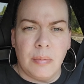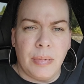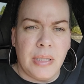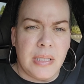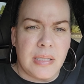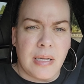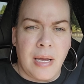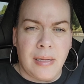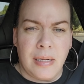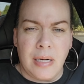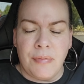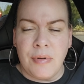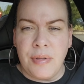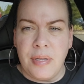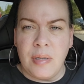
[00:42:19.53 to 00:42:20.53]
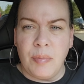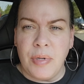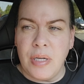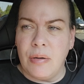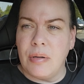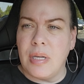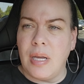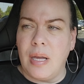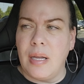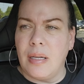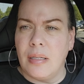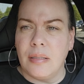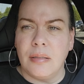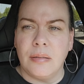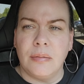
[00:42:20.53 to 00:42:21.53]
please God, let everything be okay.
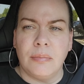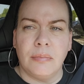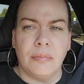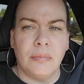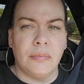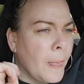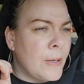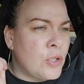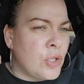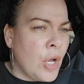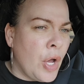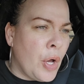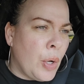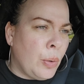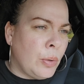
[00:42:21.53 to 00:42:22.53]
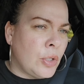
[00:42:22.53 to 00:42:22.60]
So,